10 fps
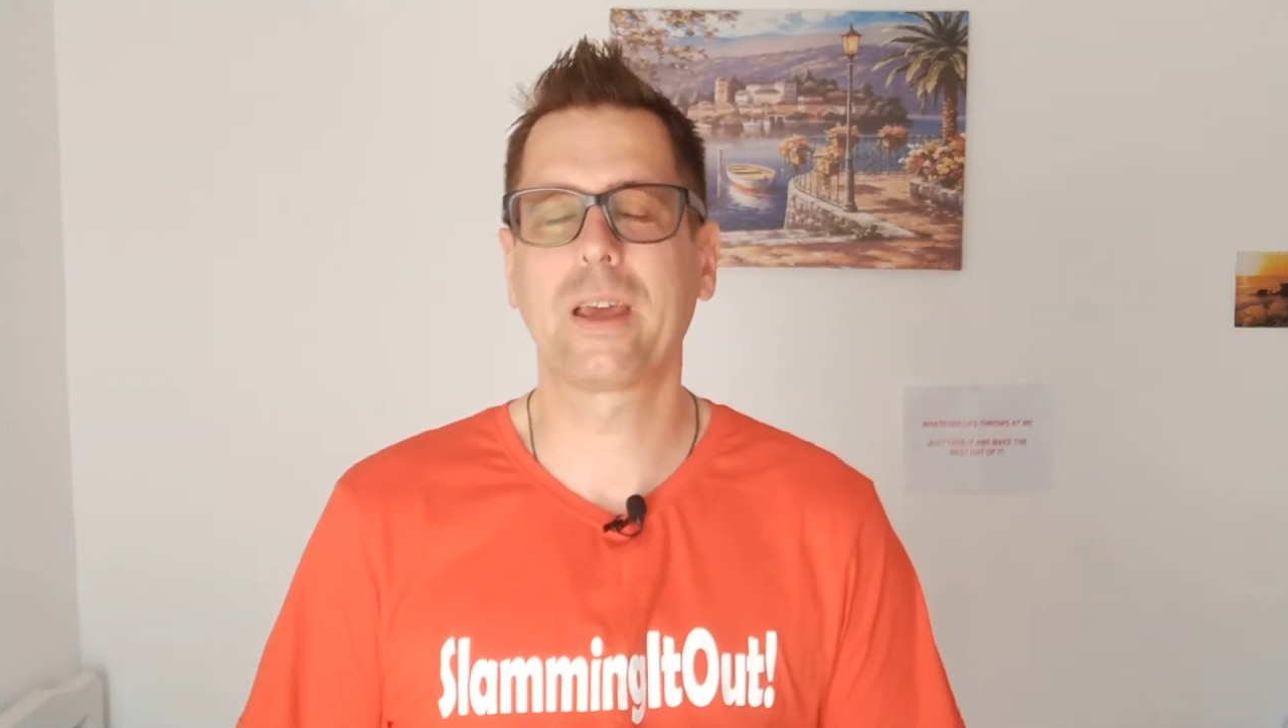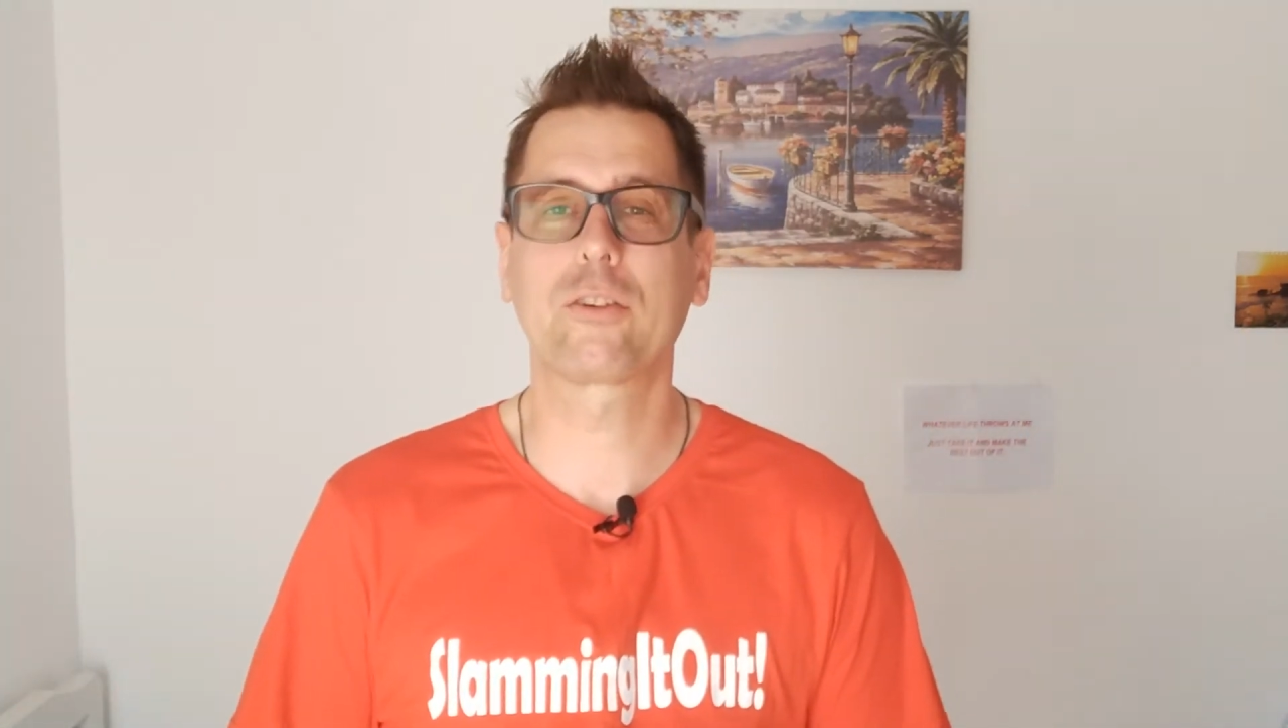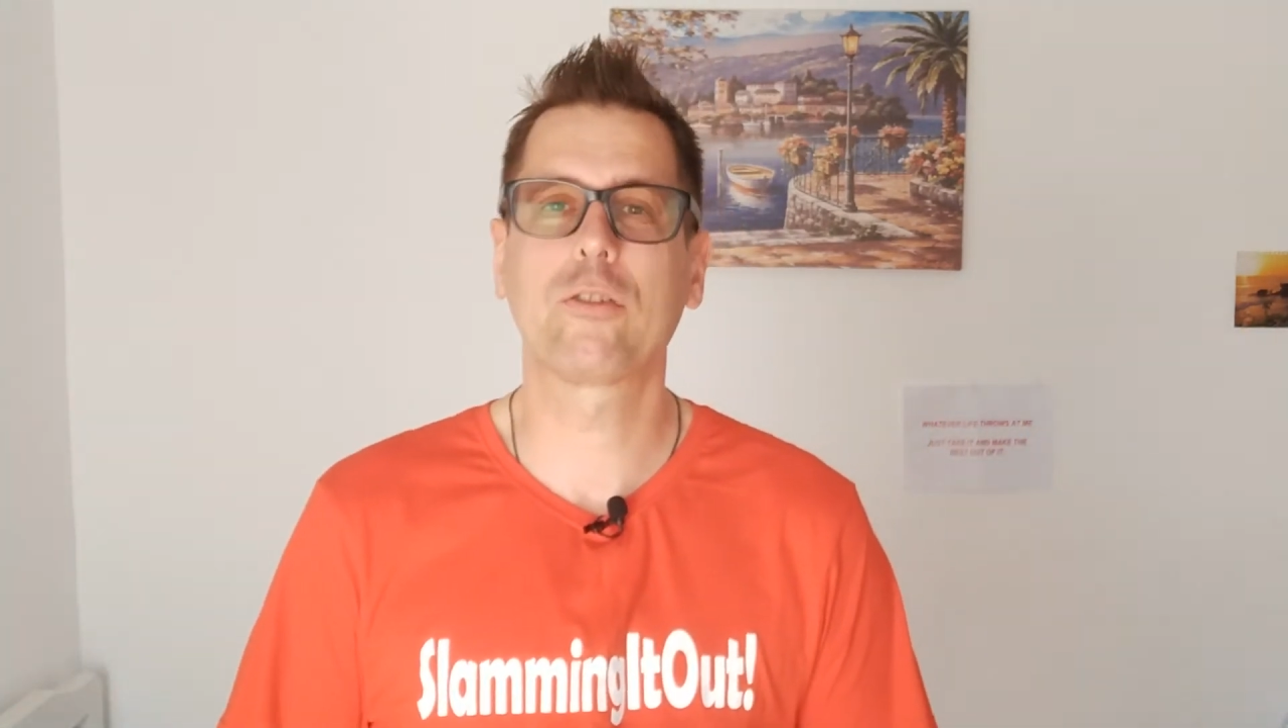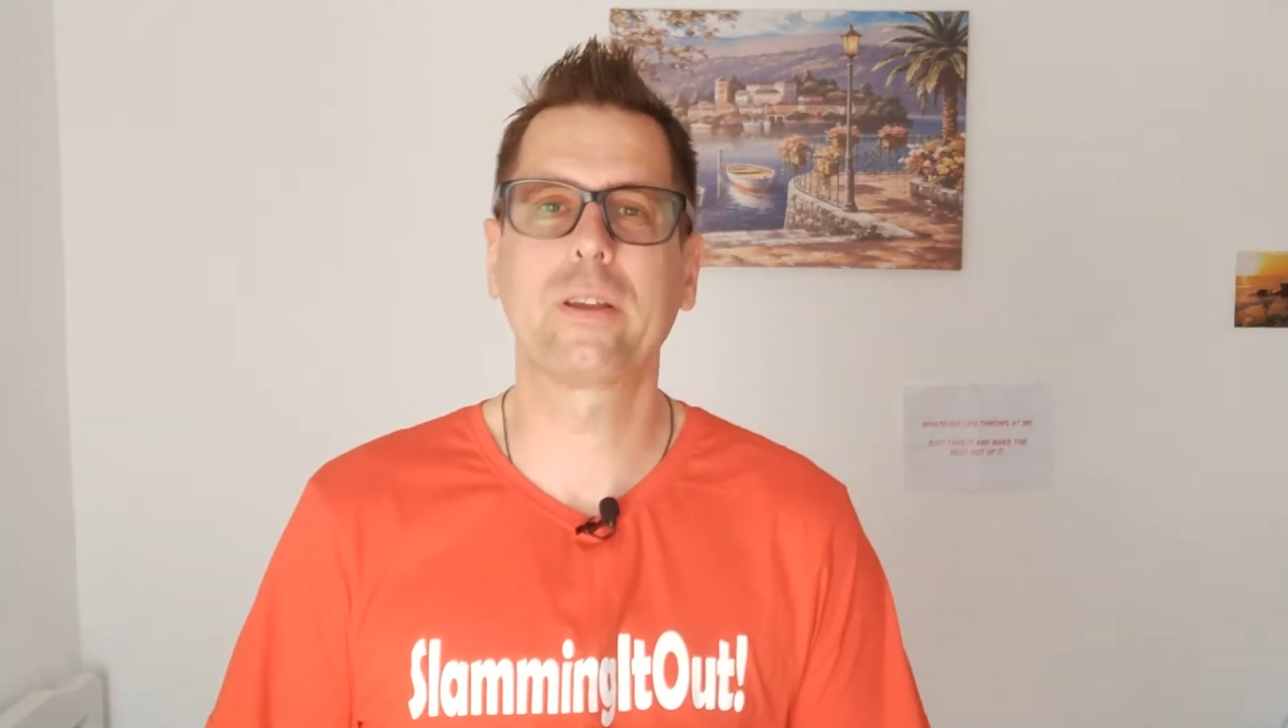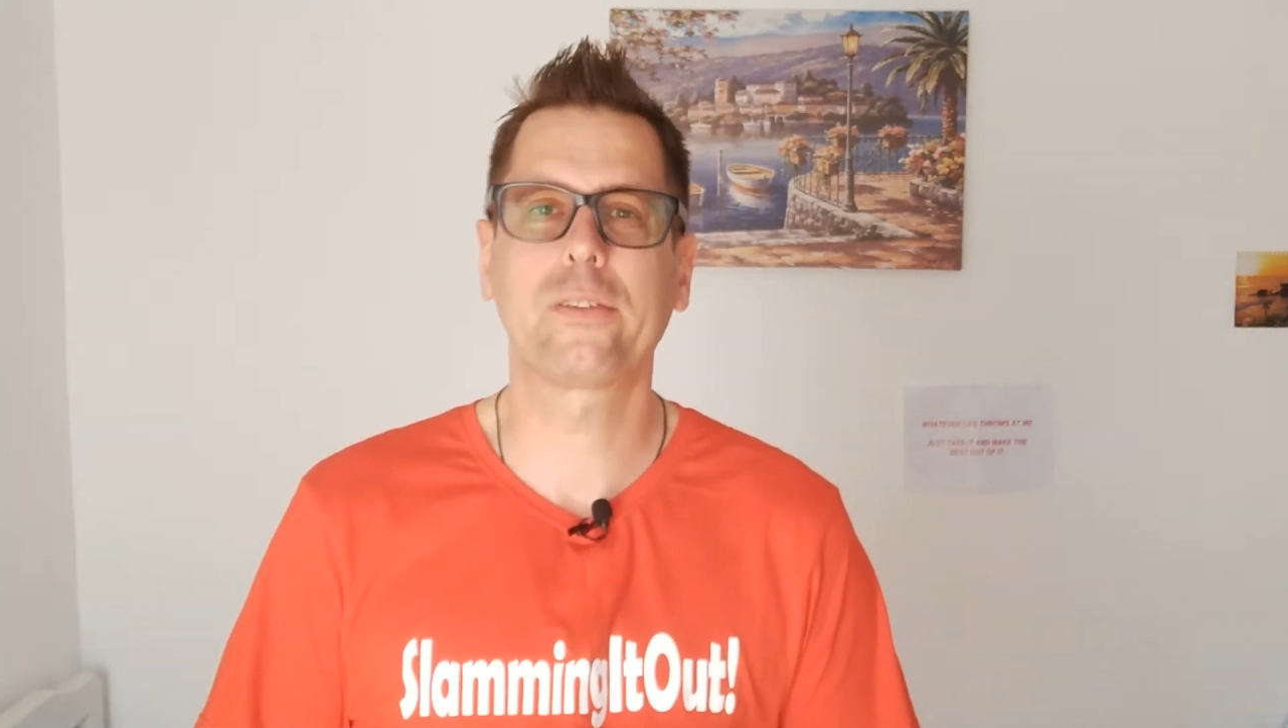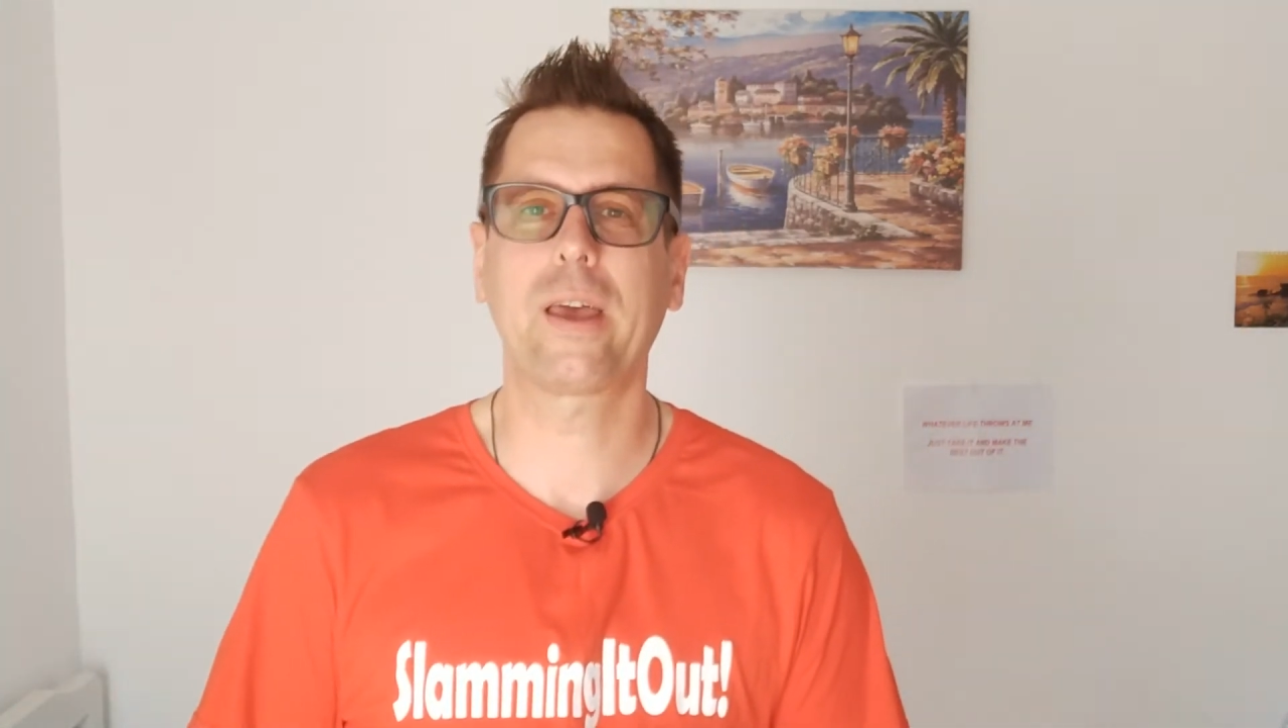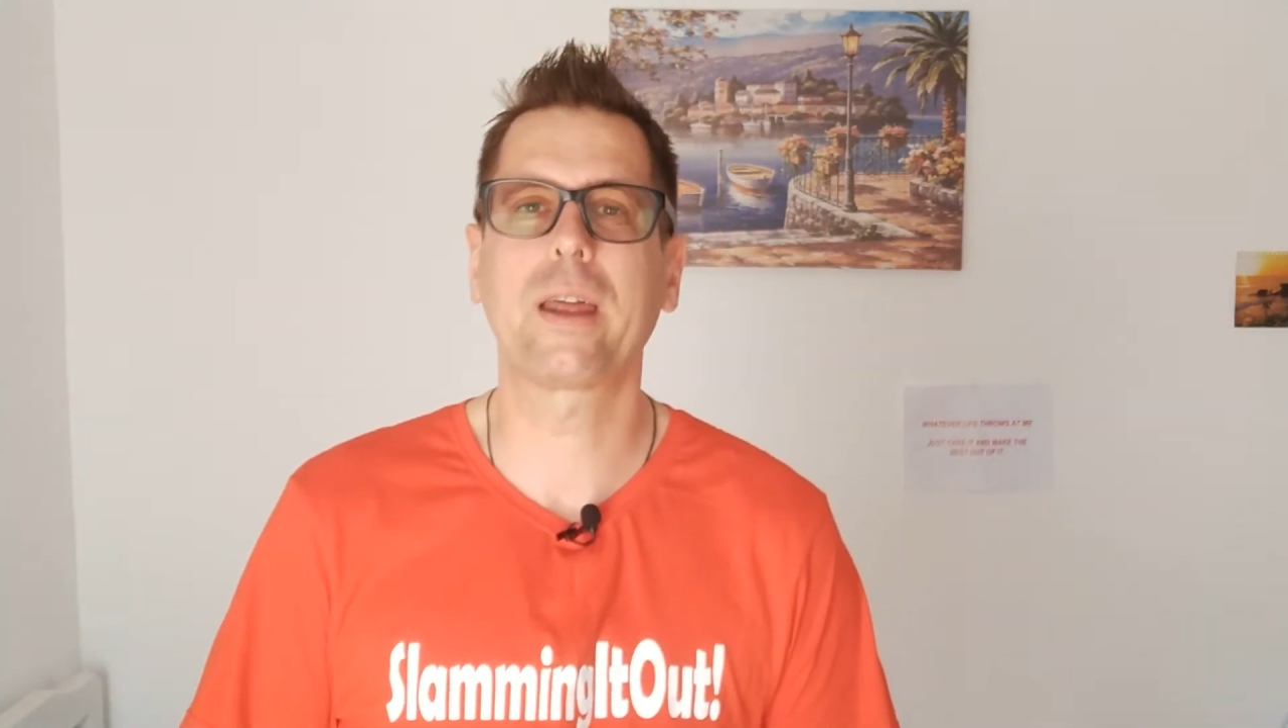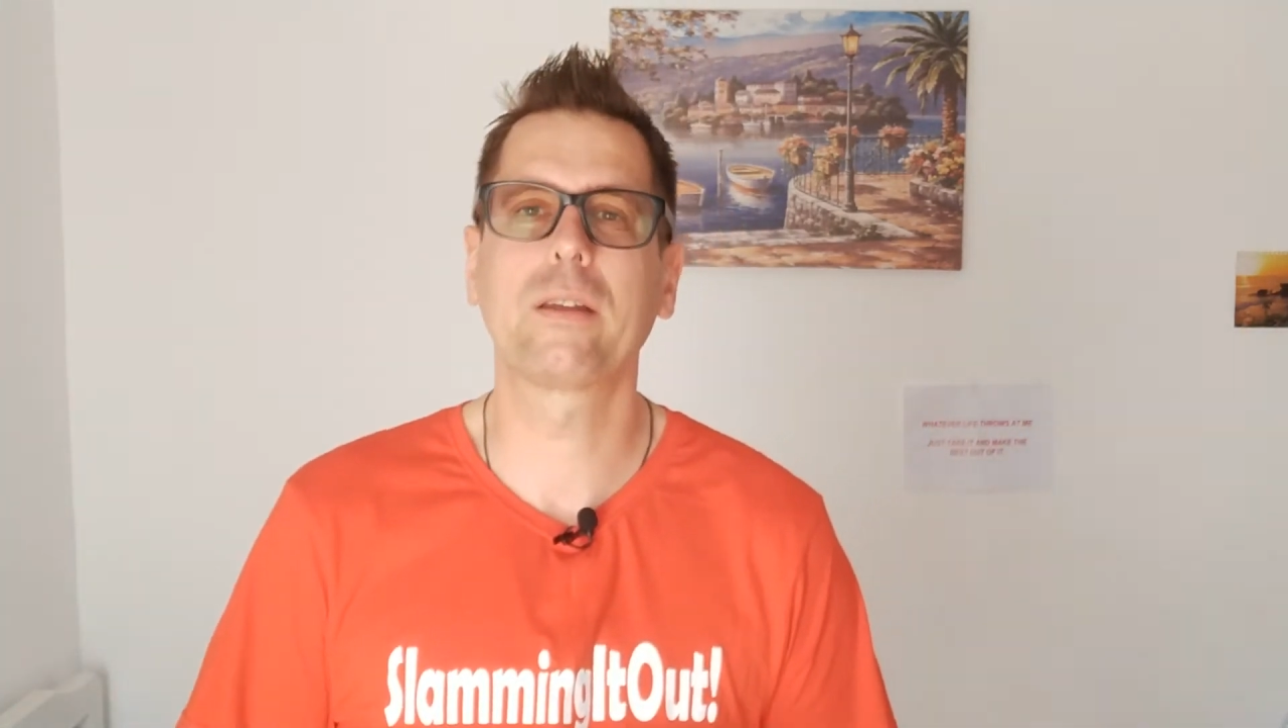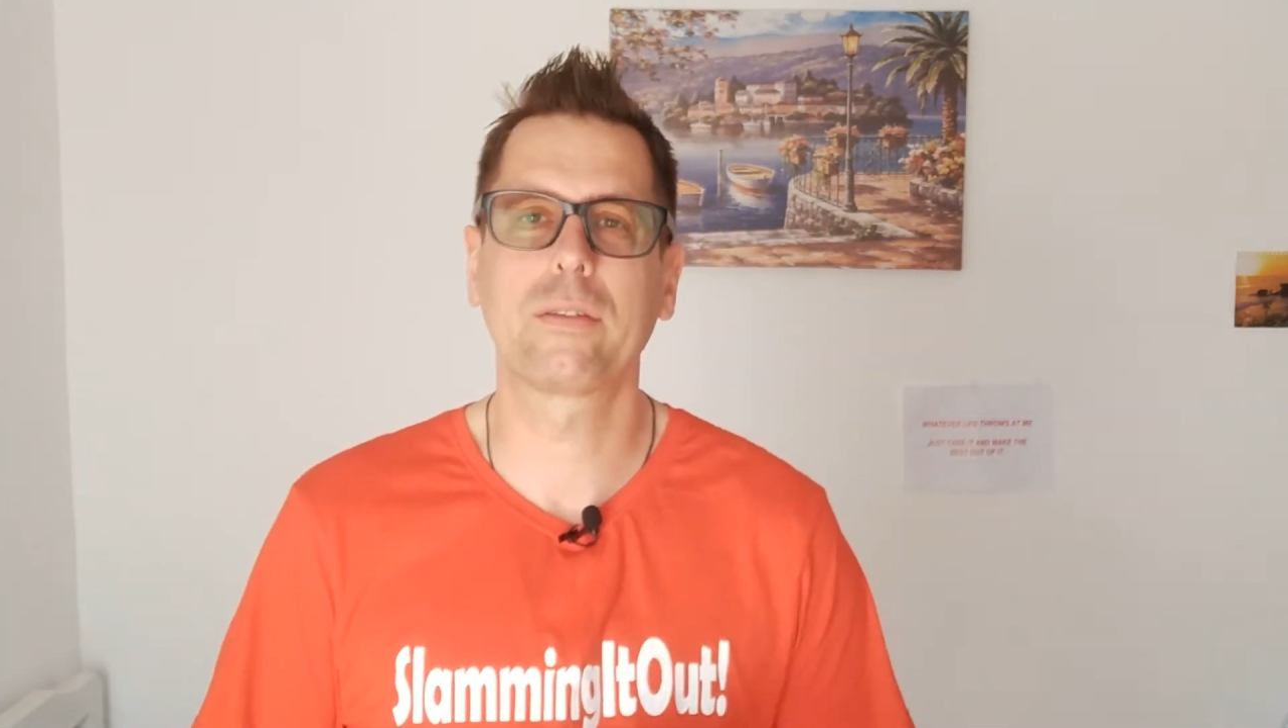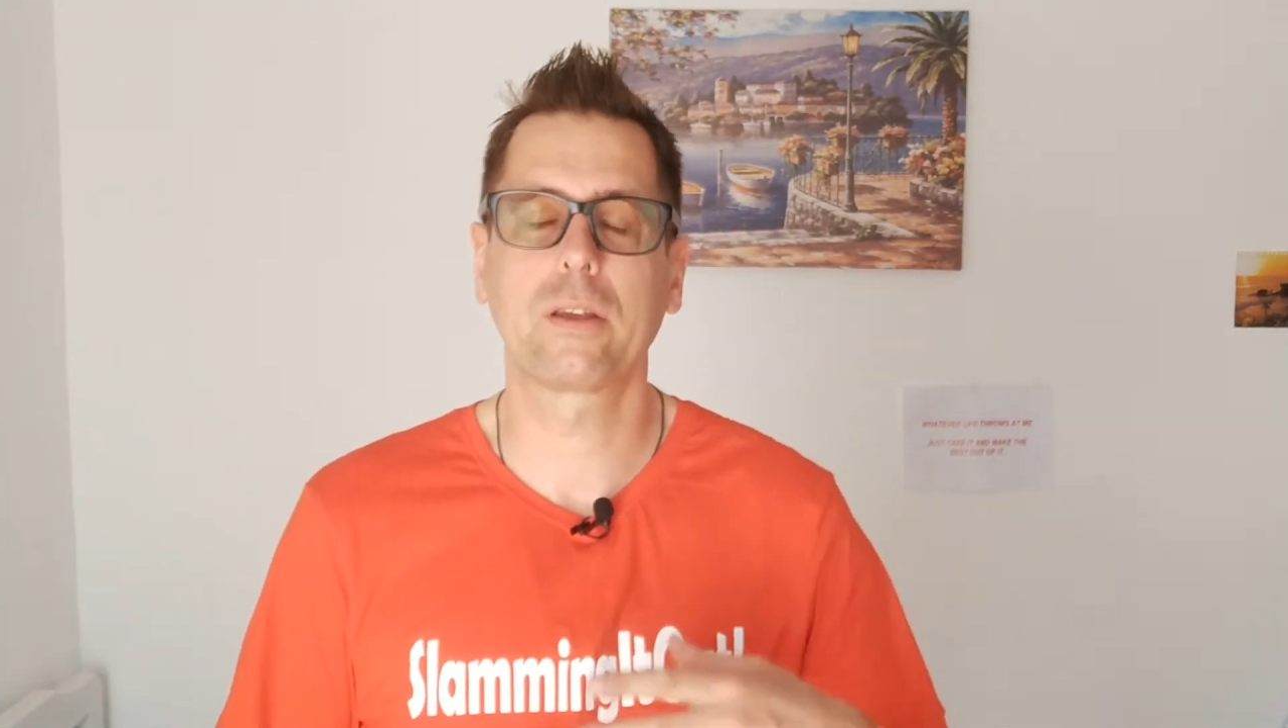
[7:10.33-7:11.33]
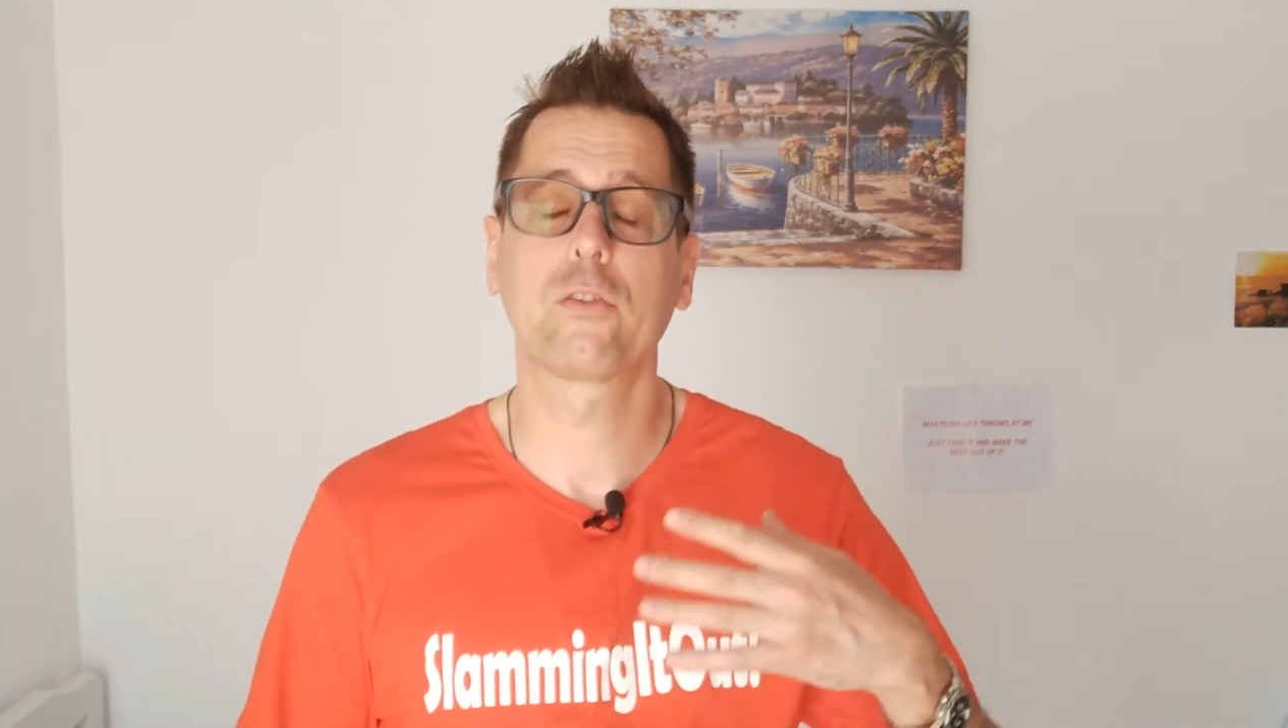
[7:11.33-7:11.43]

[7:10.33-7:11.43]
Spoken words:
actually say anything.